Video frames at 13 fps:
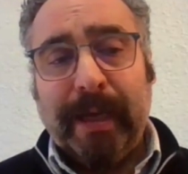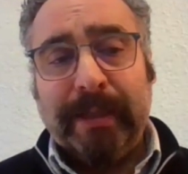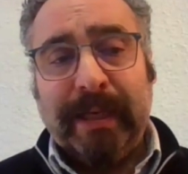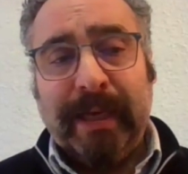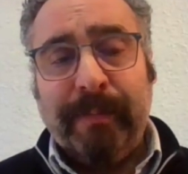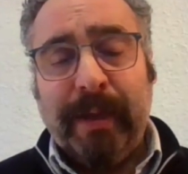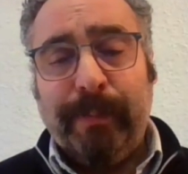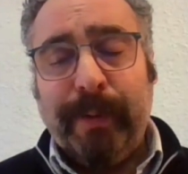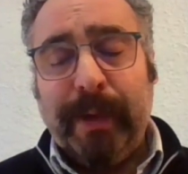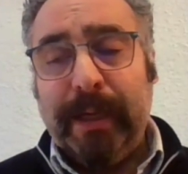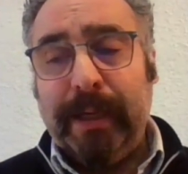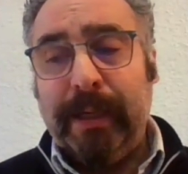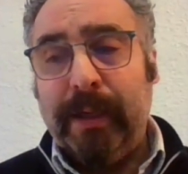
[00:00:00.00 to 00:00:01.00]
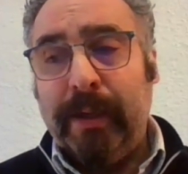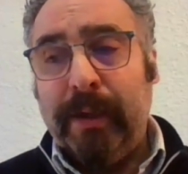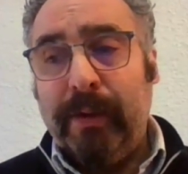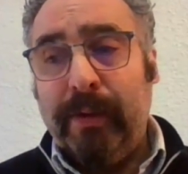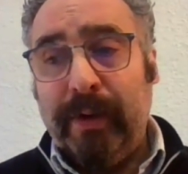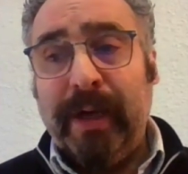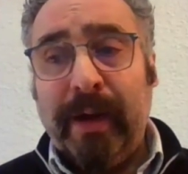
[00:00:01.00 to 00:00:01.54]
as an MEP,
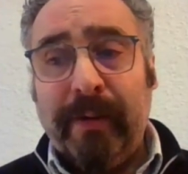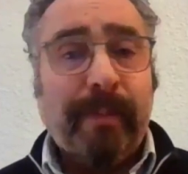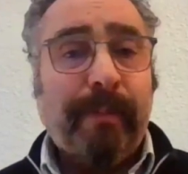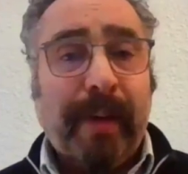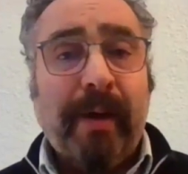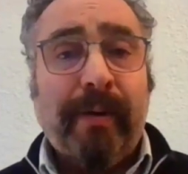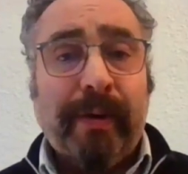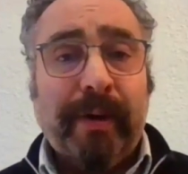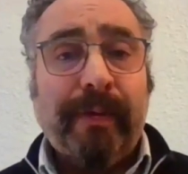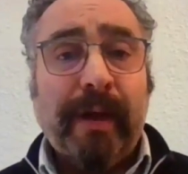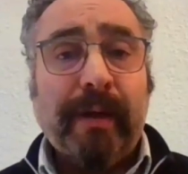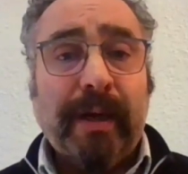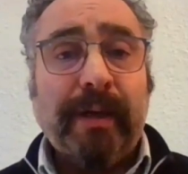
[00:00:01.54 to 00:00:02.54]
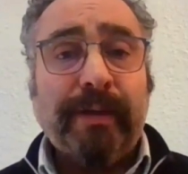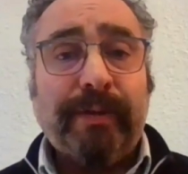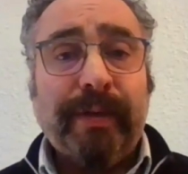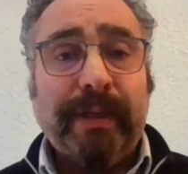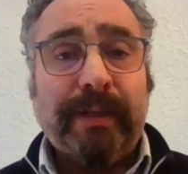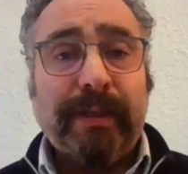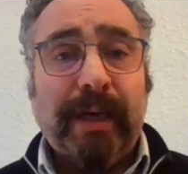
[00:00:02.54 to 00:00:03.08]
who are now in power in their
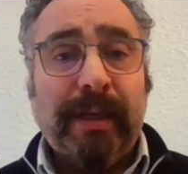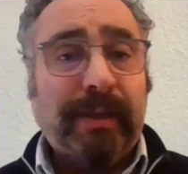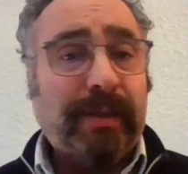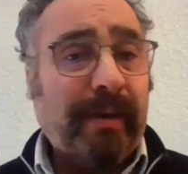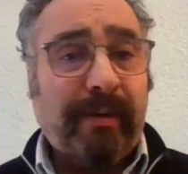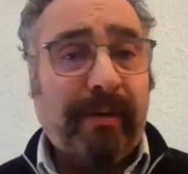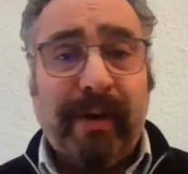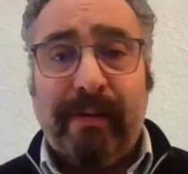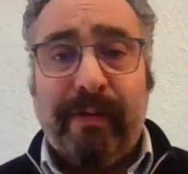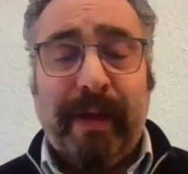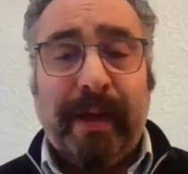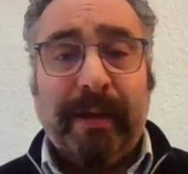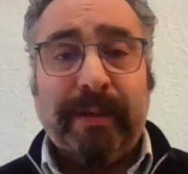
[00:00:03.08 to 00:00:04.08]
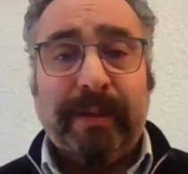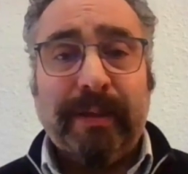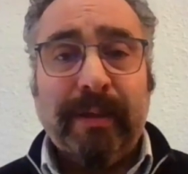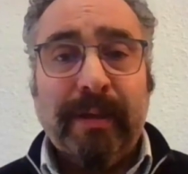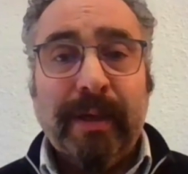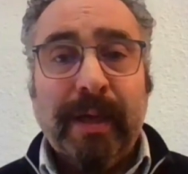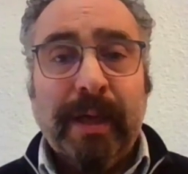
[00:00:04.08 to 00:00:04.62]
countries doing great things.
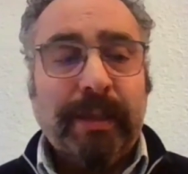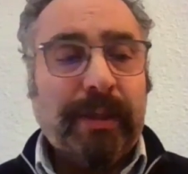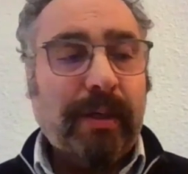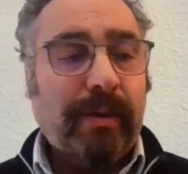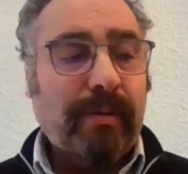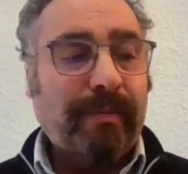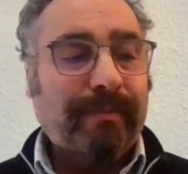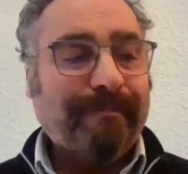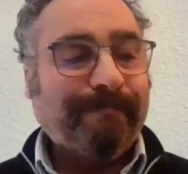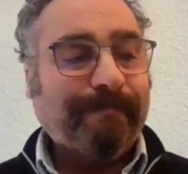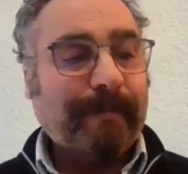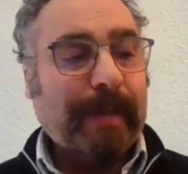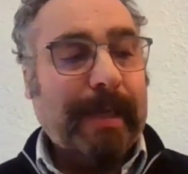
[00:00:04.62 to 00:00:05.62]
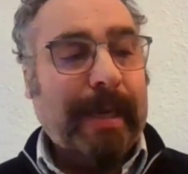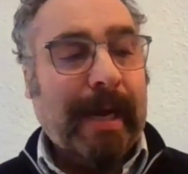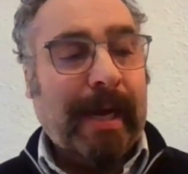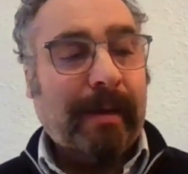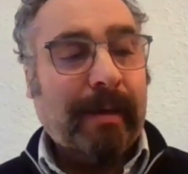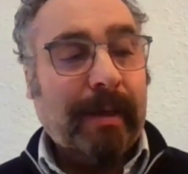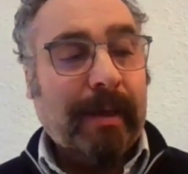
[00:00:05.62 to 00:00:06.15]
So,
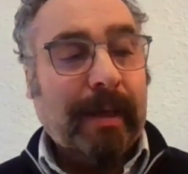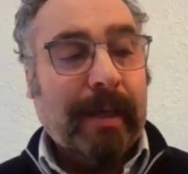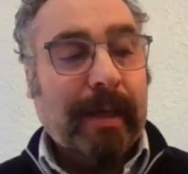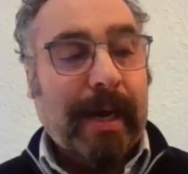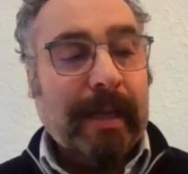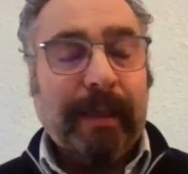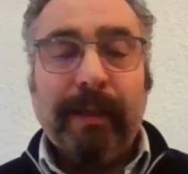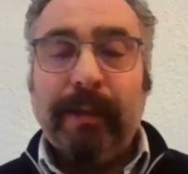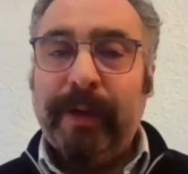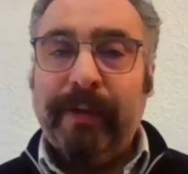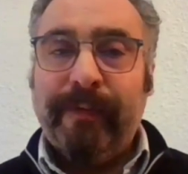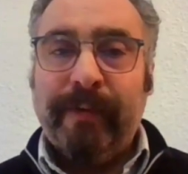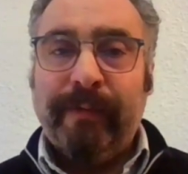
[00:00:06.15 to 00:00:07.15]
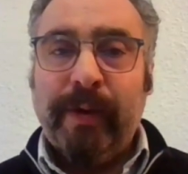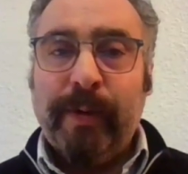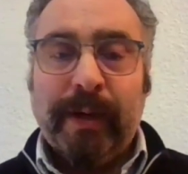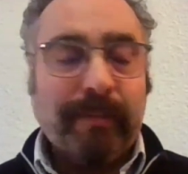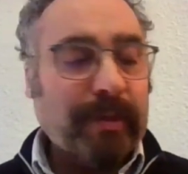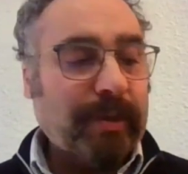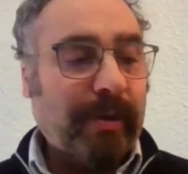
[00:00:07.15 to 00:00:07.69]
yeah, a little bit of
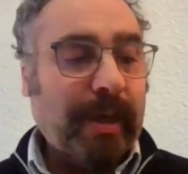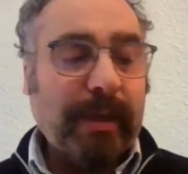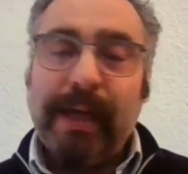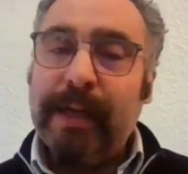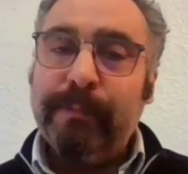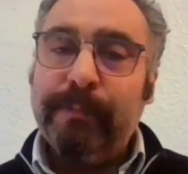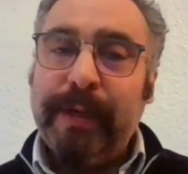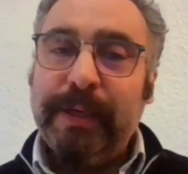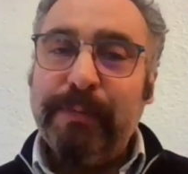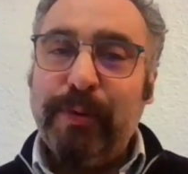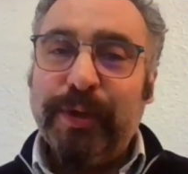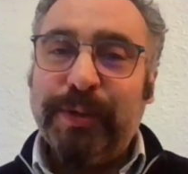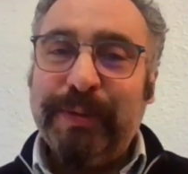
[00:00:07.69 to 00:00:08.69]
everyone. I'm sorry, I can't be more